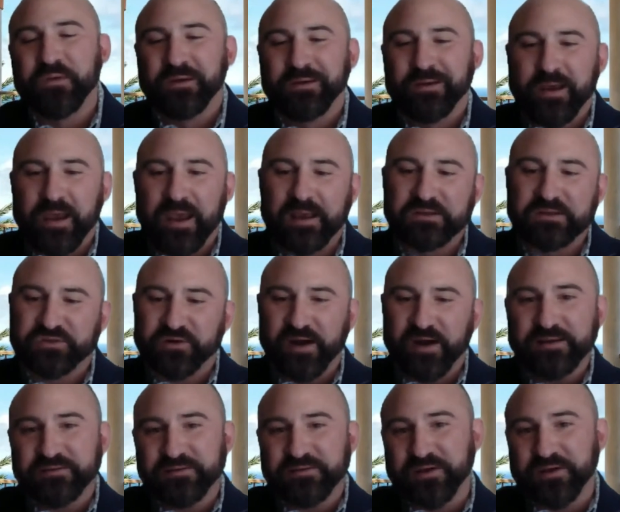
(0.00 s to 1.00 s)
It's
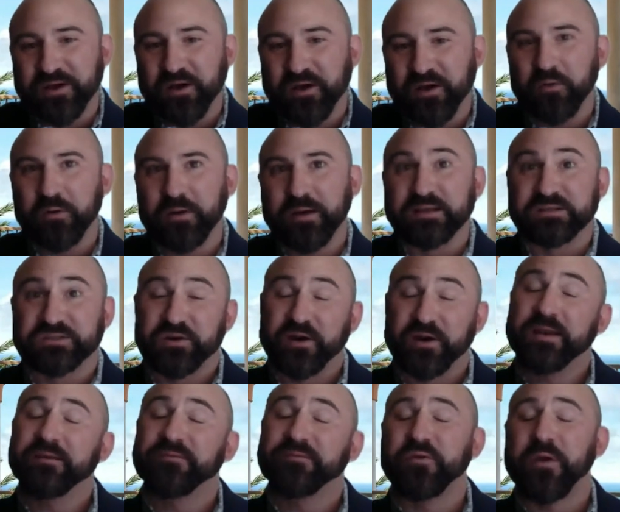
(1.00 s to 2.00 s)
great to know. It's
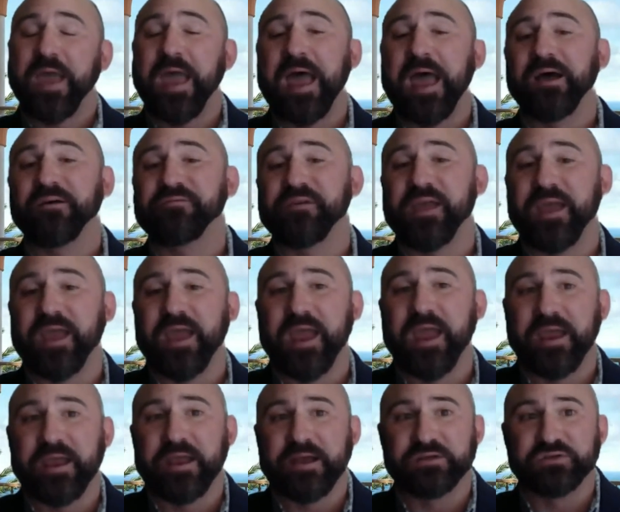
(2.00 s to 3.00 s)
great if you have
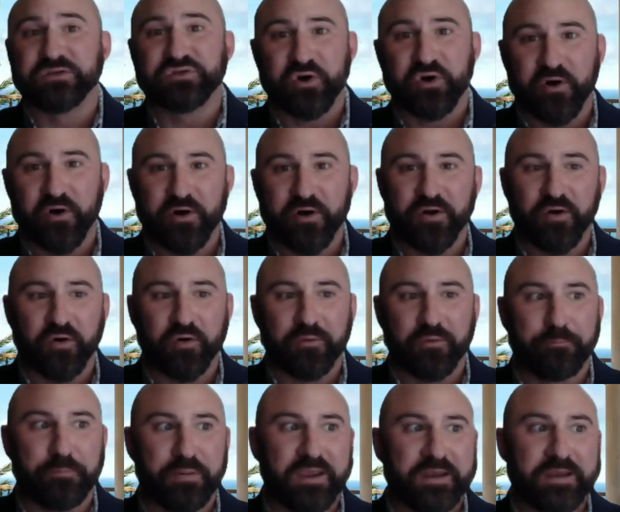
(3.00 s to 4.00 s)
a
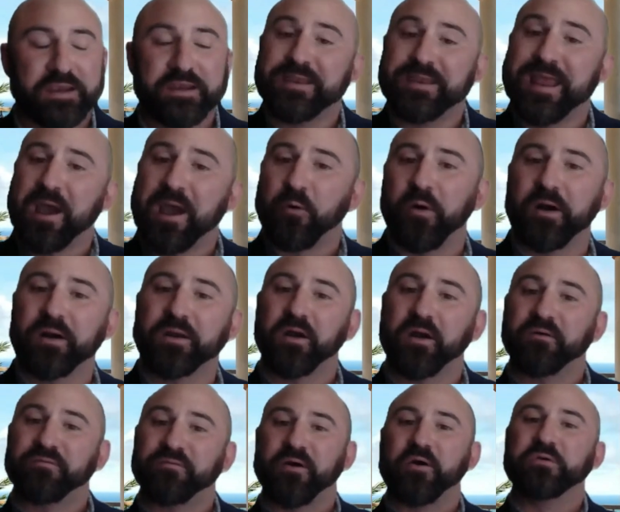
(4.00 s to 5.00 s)
internal PD network
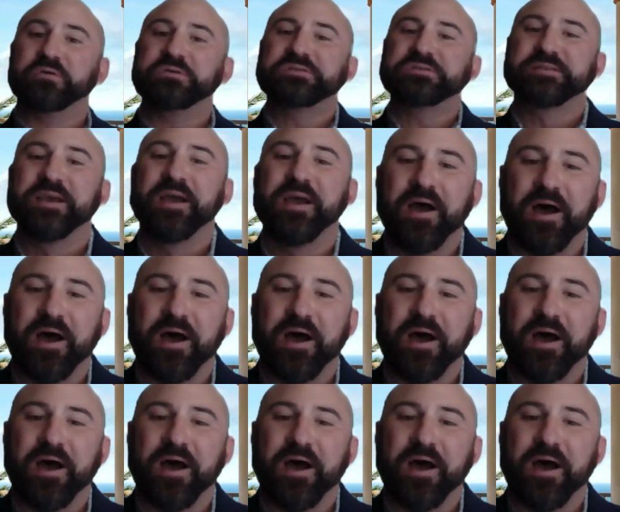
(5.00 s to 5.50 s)
of hosts